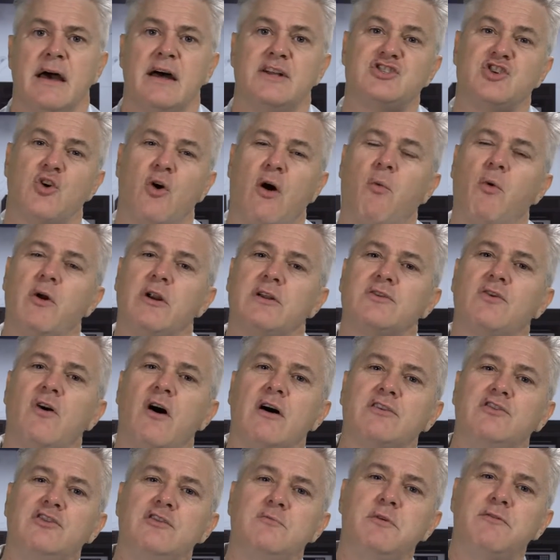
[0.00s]
And so I want to
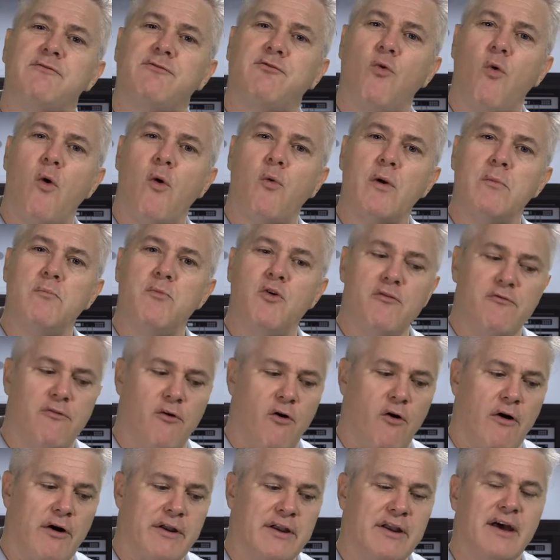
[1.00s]
talk to you before we move
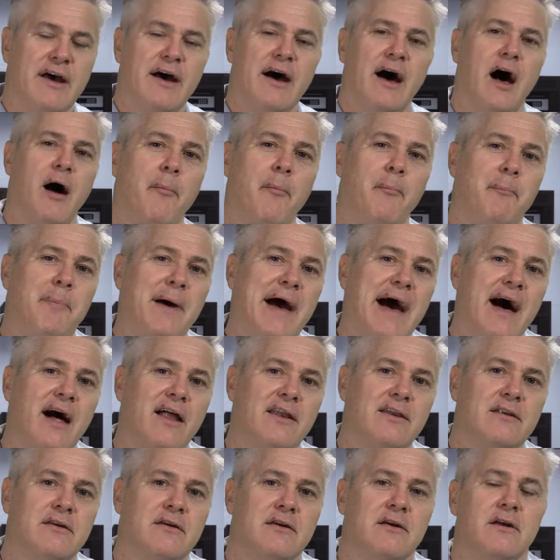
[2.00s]
on
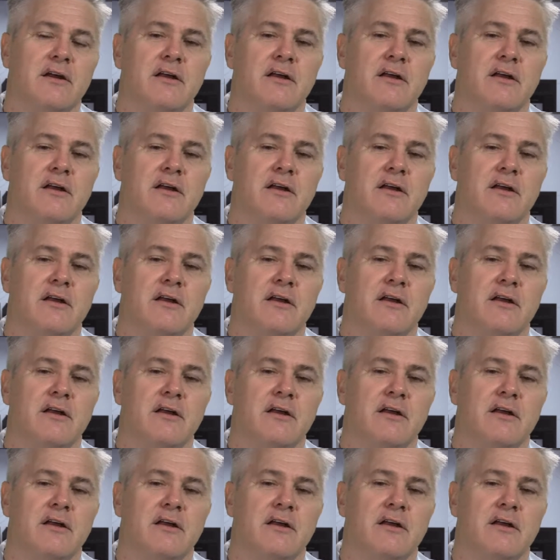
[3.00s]
about